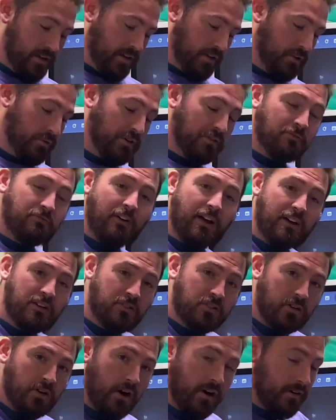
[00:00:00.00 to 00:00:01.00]
You can find
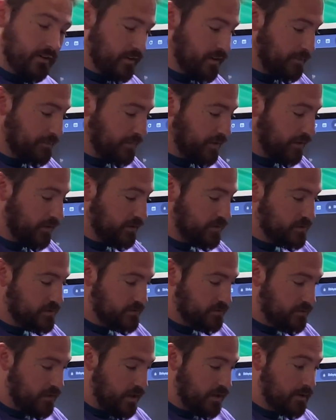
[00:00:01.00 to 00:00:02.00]
your card number
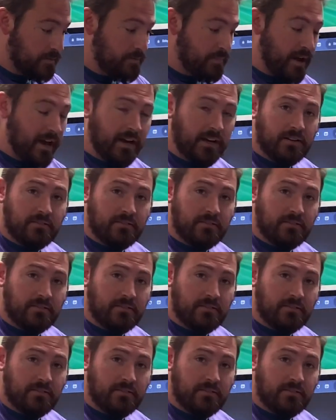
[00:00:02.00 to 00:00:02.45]
on the back